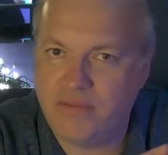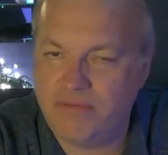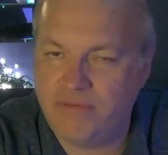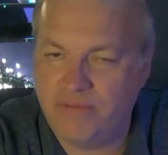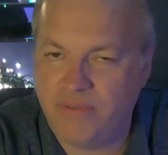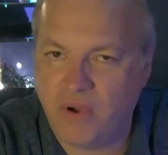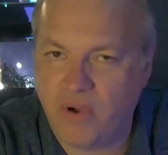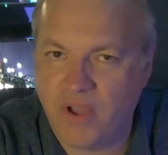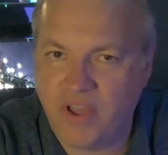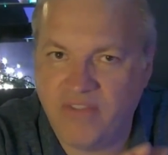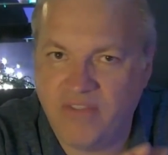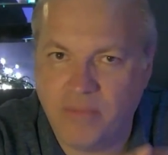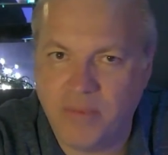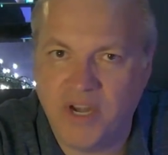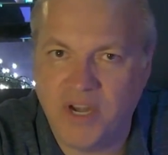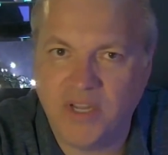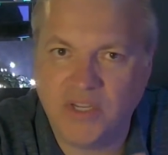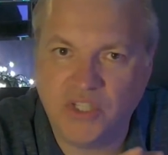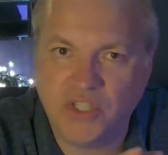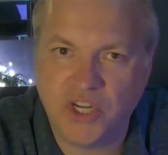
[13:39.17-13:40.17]

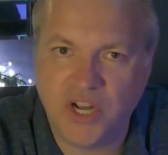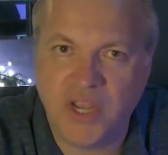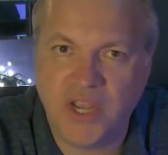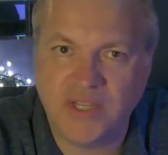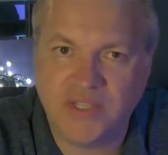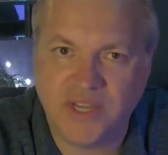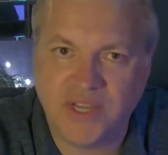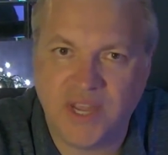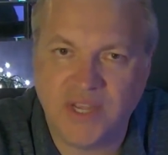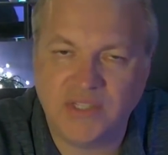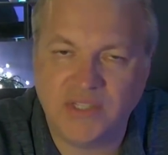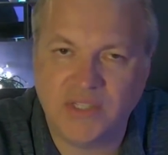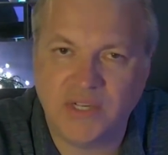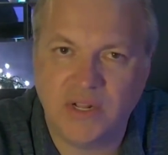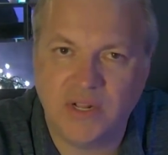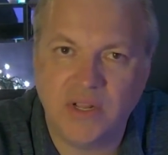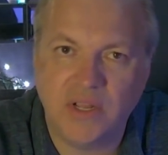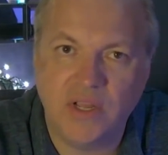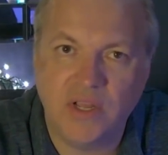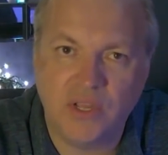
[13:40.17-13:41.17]
5-minute chair test
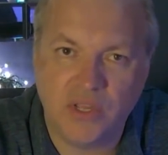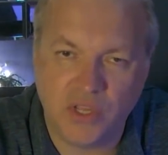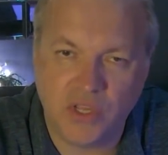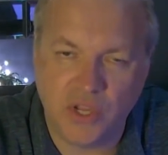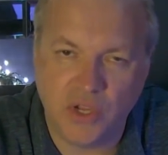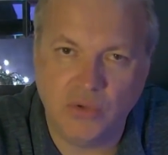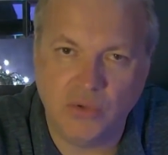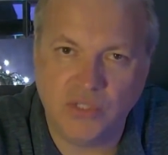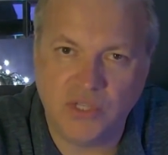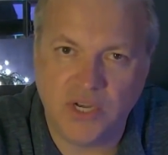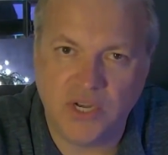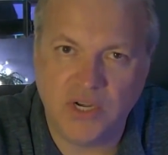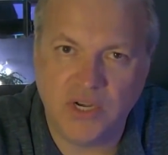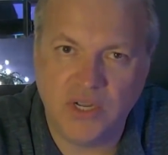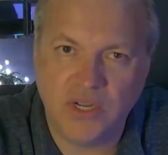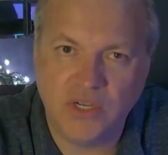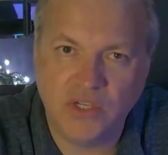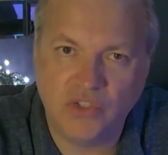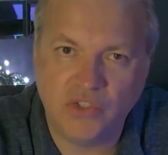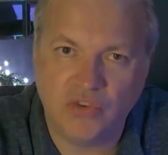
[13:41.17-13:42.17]
using
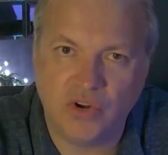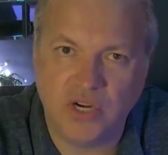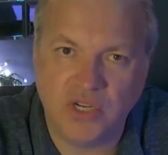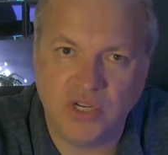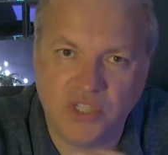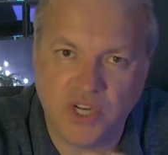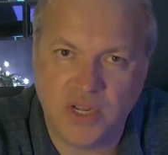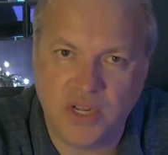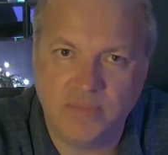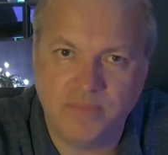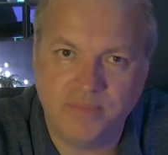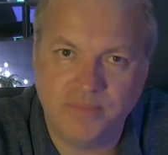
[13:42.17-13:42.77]
Trilogy.